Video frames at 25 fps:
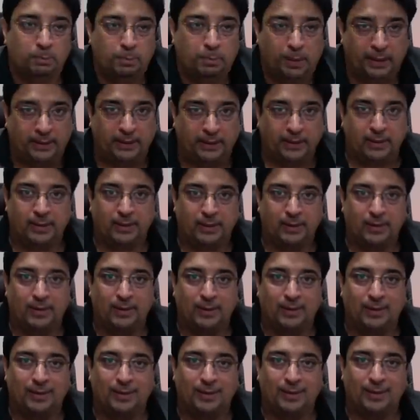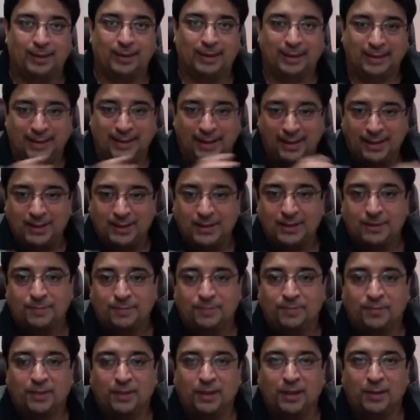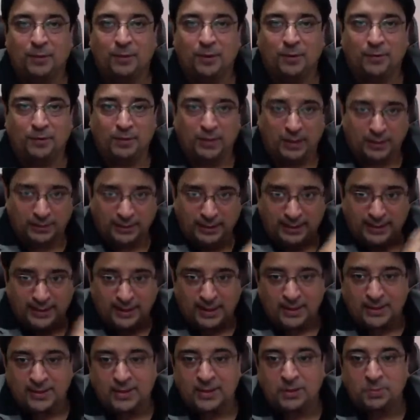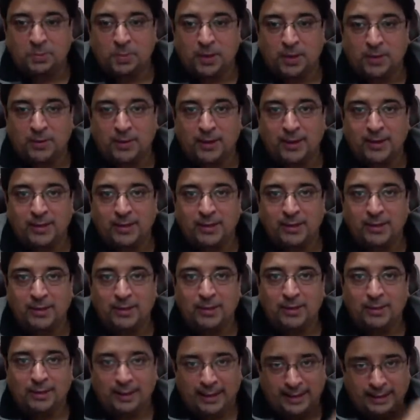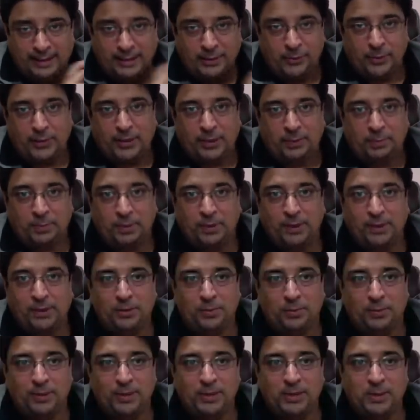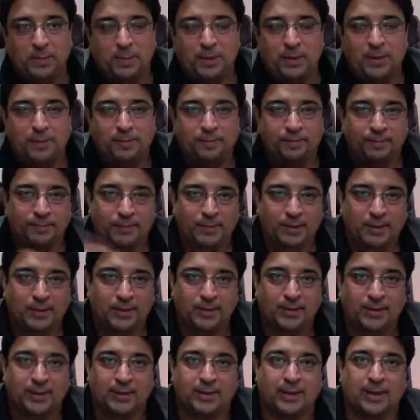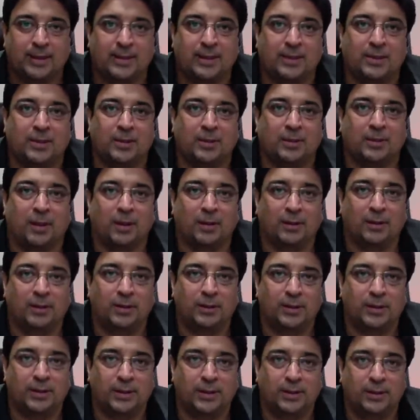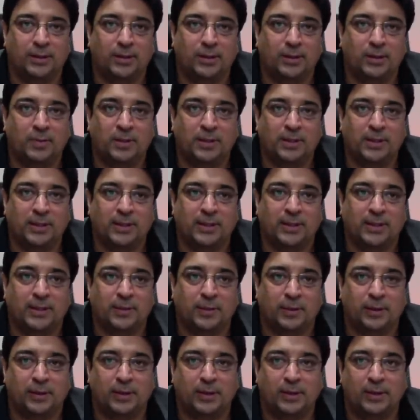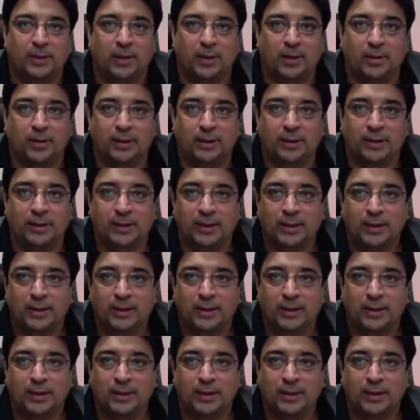But in case, if you've done the analysis part right, 80-20 Pareto principle, success is all yours. You're going to be successful in the long run.